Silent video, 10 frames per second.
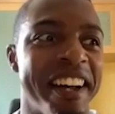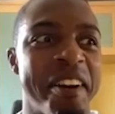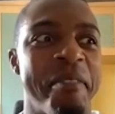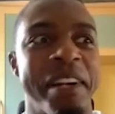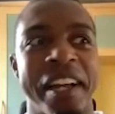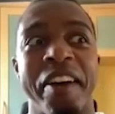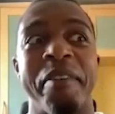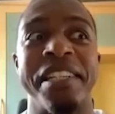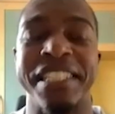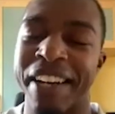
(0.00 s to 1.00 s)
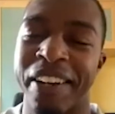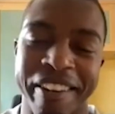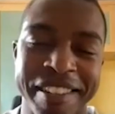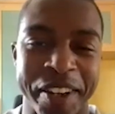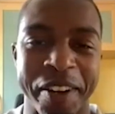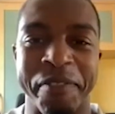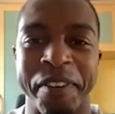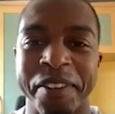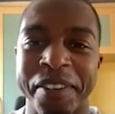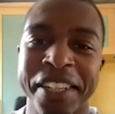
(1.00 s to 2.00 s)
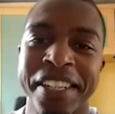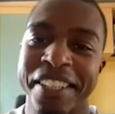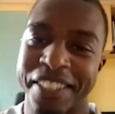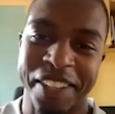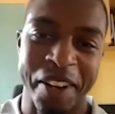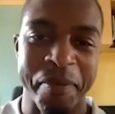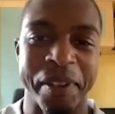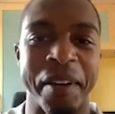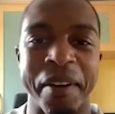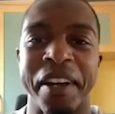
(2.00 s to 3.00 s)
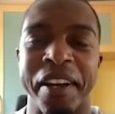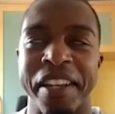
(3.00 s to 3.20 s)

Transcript: I don't want to go and tell her it's her fault because I don't want to,